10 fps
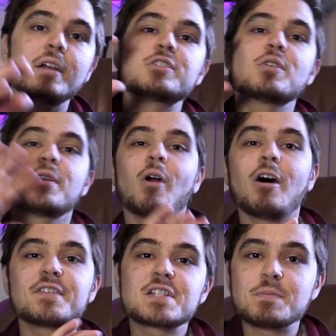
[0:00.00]
So their
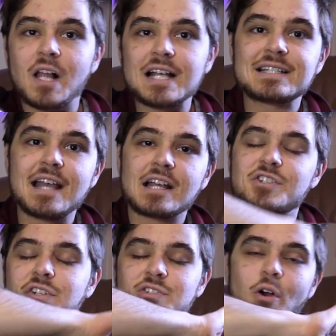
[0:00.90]
office supply
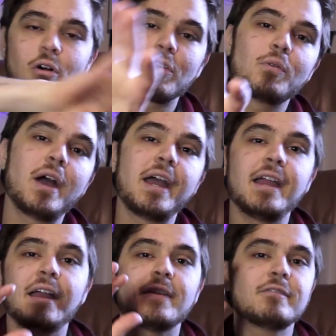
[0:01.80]
section is all the
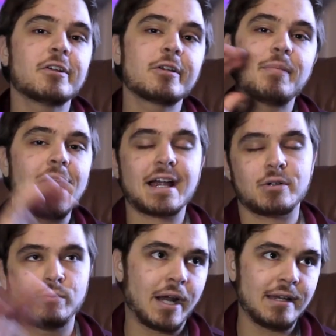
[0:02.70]
way in the very back
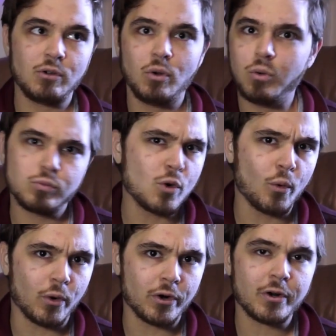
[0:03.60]
right
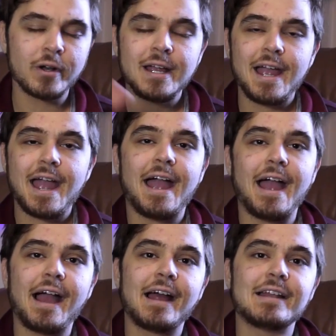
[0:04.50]
corner.
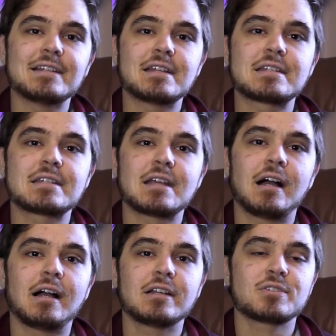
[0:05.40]
And so
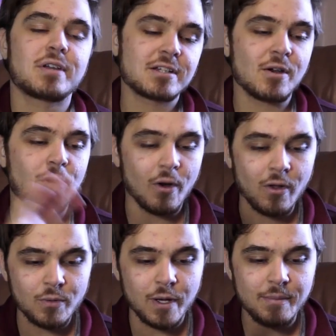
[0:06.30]
I had to go all
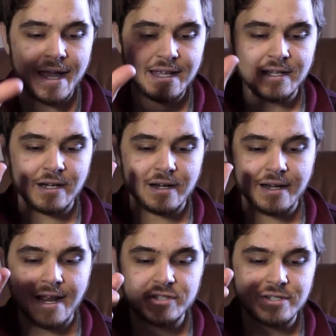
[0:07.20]
the way back there. It
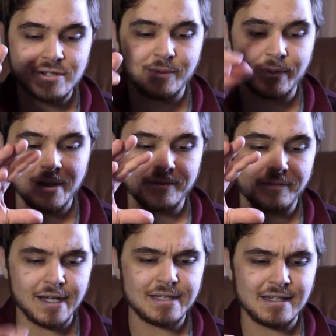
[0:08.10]
actually took me a while to
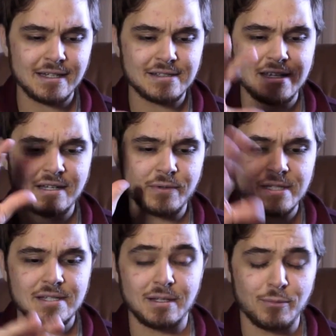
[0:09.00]
find it because they had
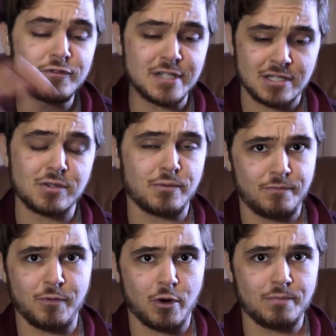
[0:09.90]
recently moved it to the
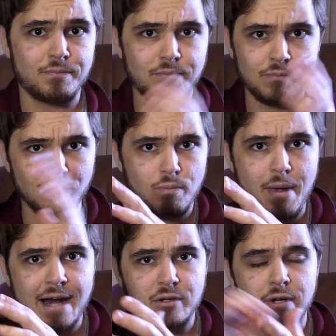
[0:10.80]
far
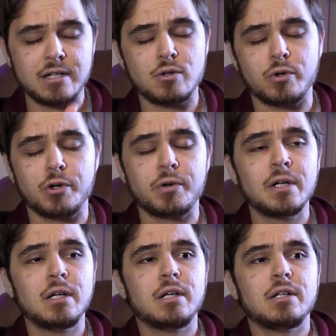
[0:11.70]
back right corner.
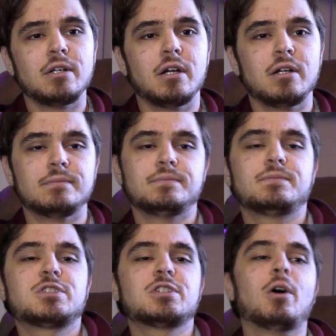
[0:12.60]
Yeah.
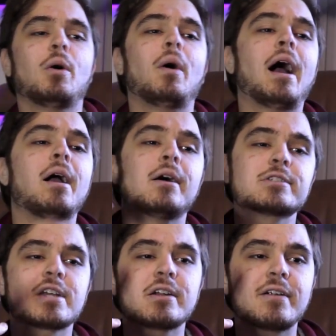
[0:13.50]
So I
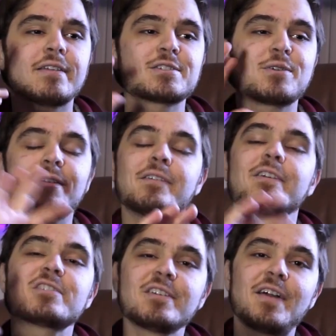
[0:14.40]
was hunting around the store. I
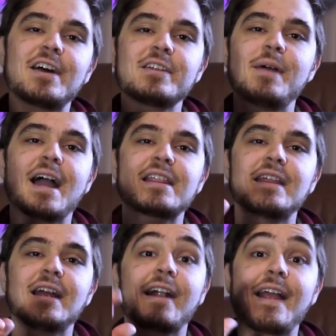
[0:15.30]
eventually found it back there.